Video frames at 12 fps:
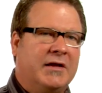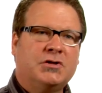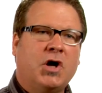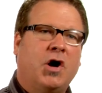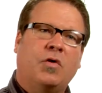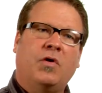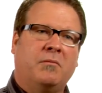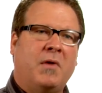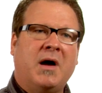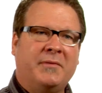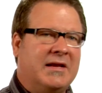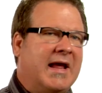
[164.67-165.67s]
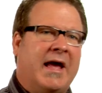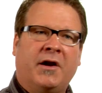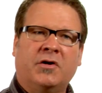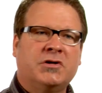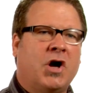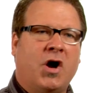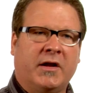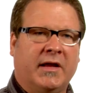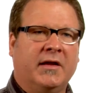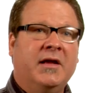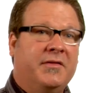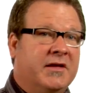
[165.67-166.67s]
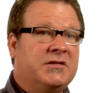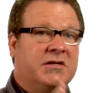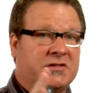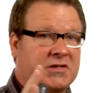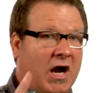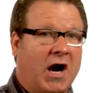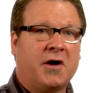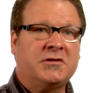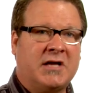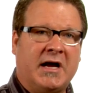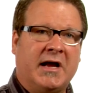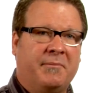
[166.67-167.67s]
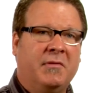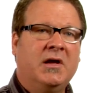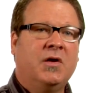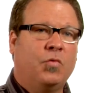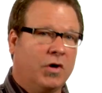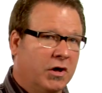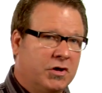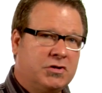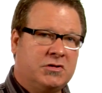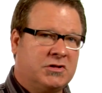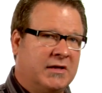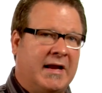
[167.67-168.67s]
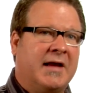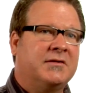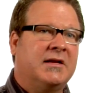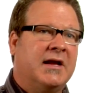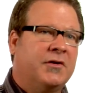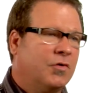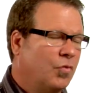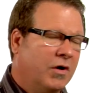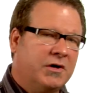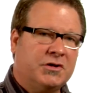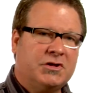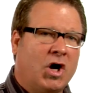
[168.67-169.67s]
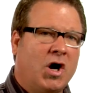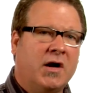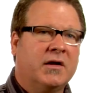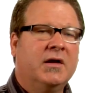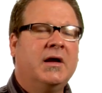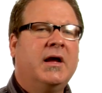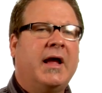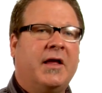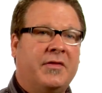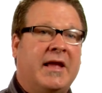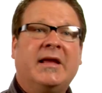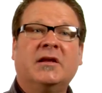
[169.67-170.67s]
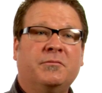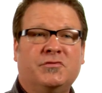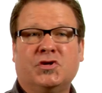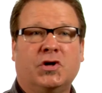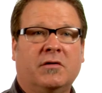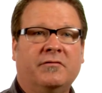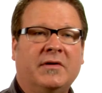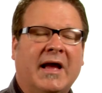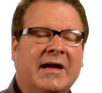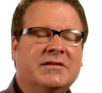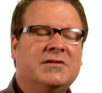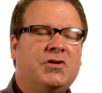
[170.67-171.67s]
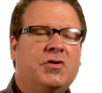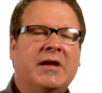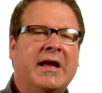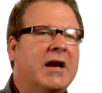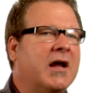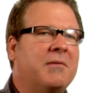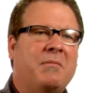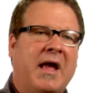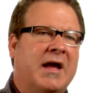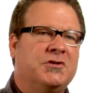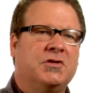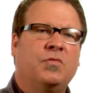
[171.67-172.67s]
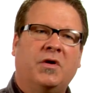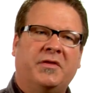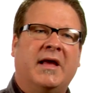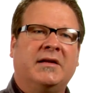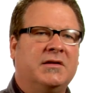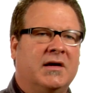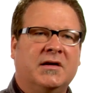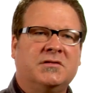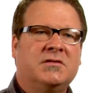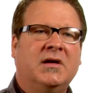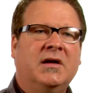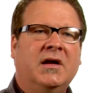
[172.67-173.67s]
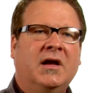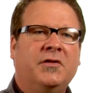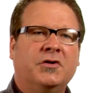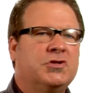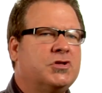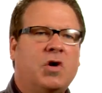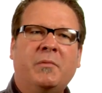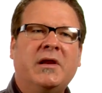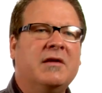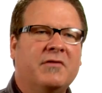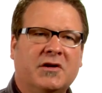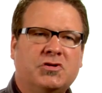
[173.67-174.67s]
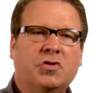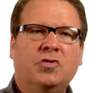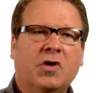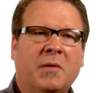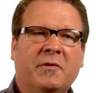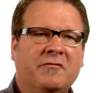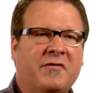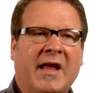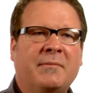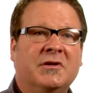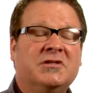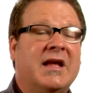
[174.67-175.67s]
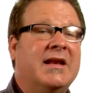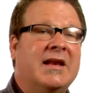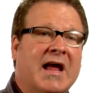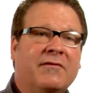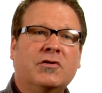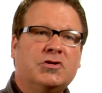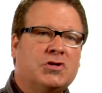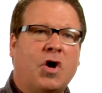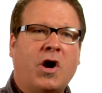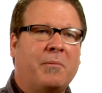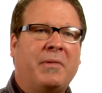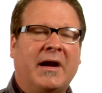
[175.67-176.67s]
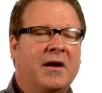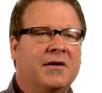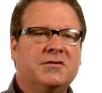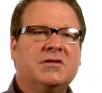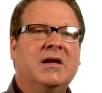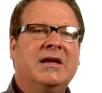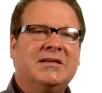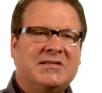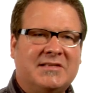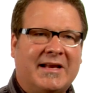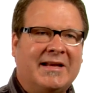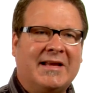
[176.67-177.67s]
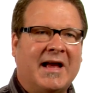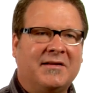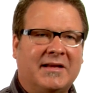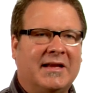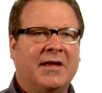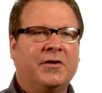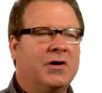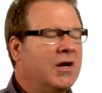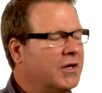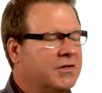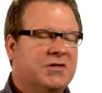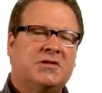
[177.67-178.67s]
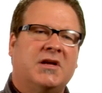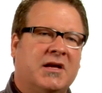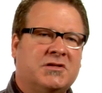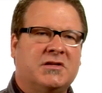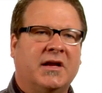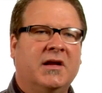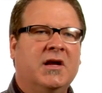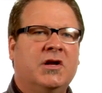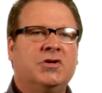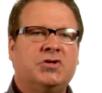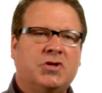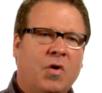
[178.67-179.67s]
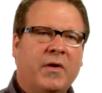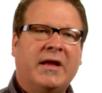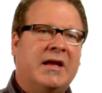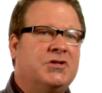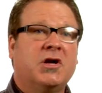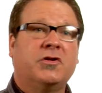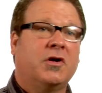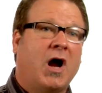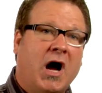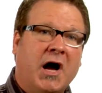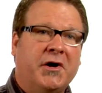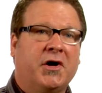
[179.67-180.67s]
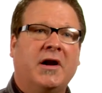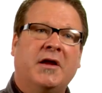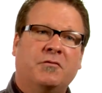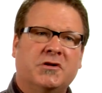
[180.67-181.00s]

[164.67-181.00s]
talk while Mom and Dad are talking. This is our time. We're going to sit down together, we're going to talk, and they can observe. Guys, you cannot imagine what that does. There's so many of us who grew up in families and never saw our parents sitting down together, discussing, showing each other honor and